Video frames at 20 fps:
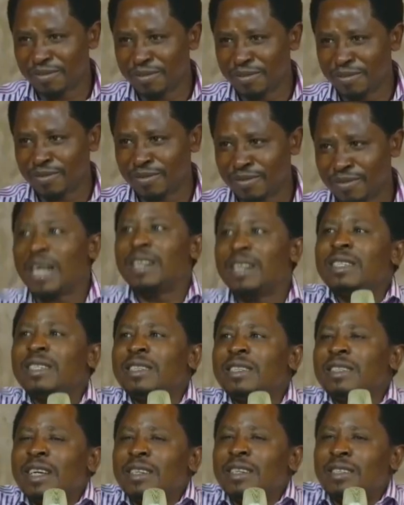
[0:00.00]
that is
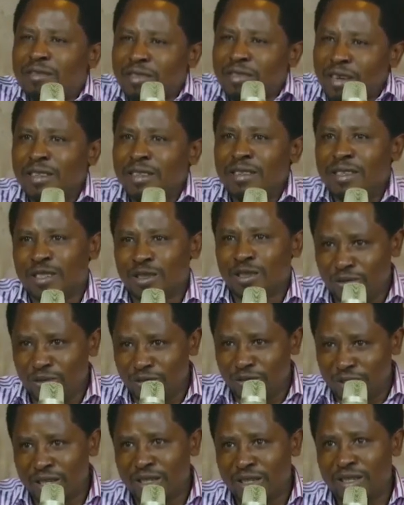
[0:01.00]
the strength of
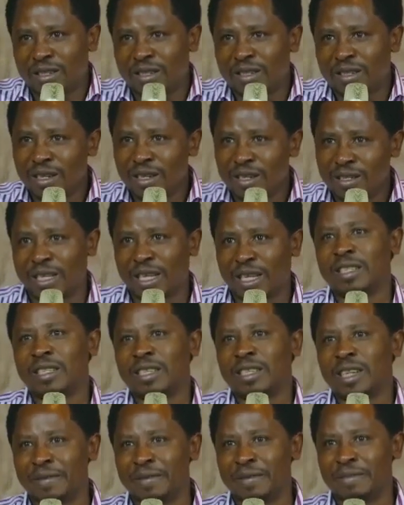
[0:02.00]
this station.
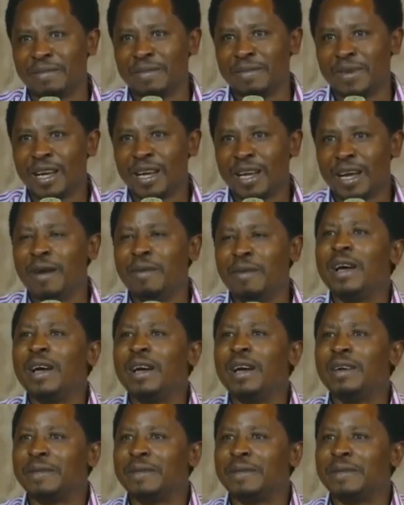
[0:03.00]
Amen.